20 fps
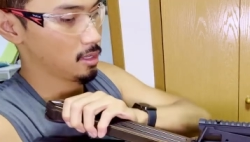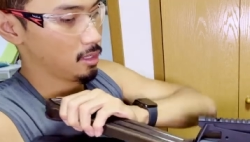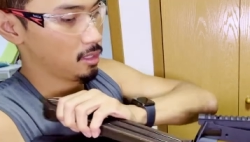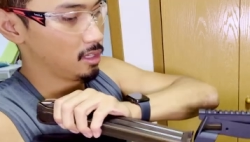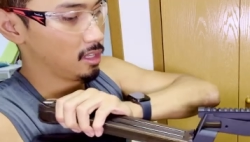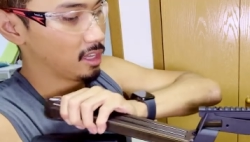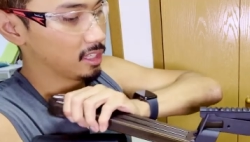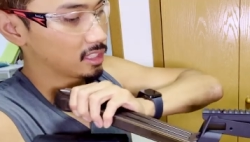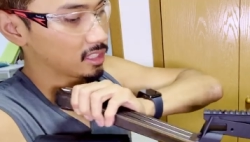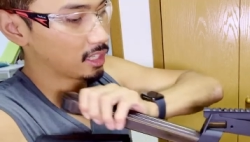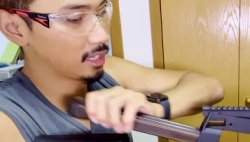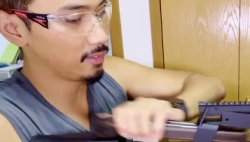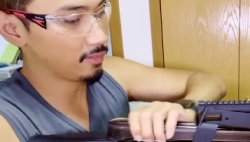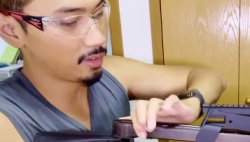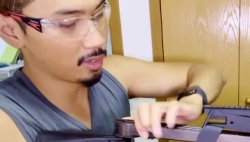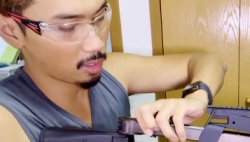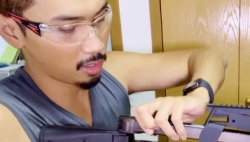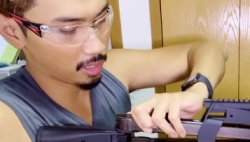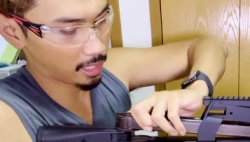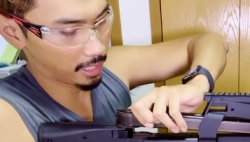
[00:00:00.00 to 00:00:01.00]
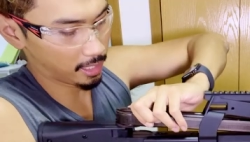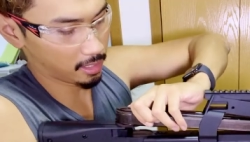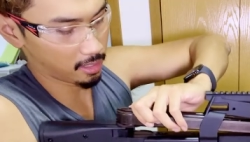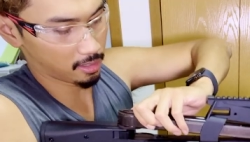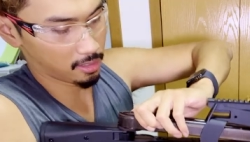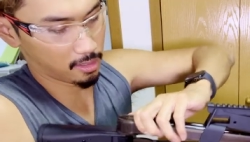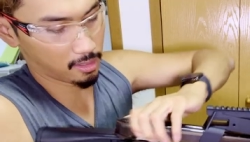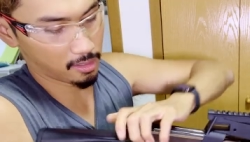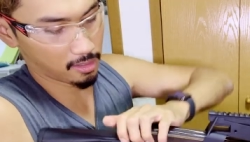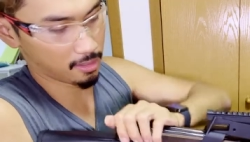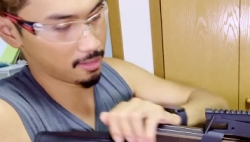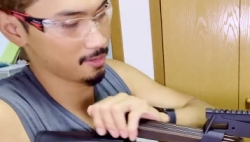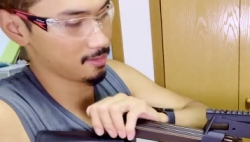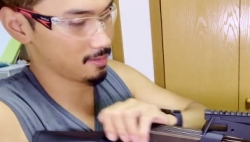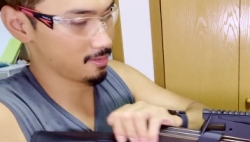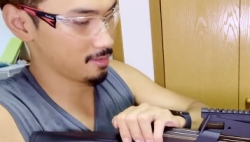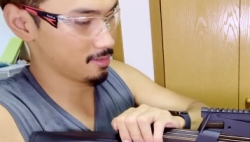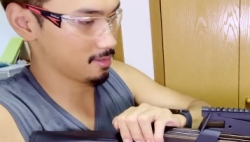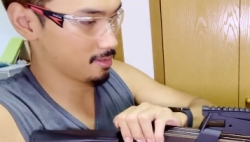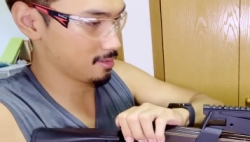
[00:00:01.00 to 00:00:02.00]
You just gotta even know, like,
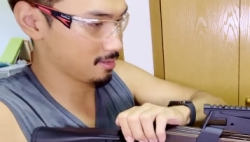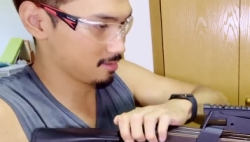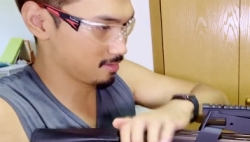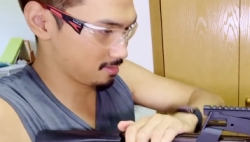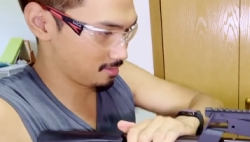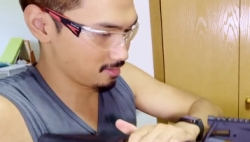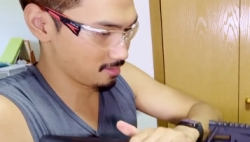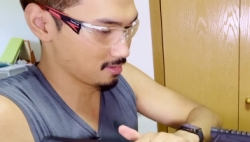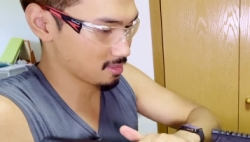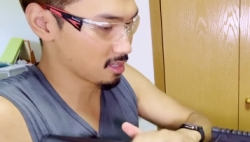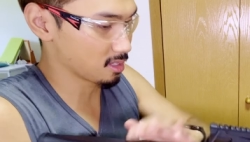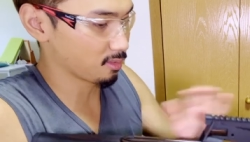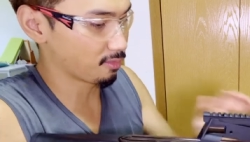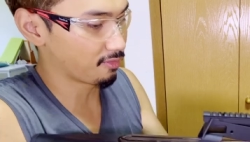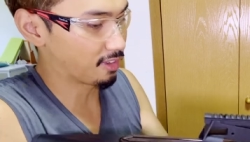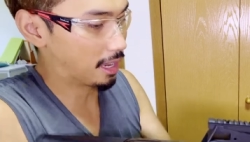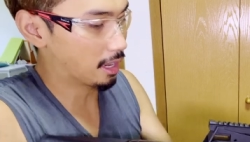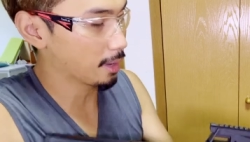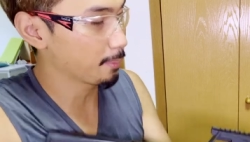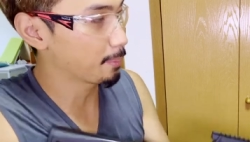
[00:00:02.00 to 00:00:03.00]
there's a very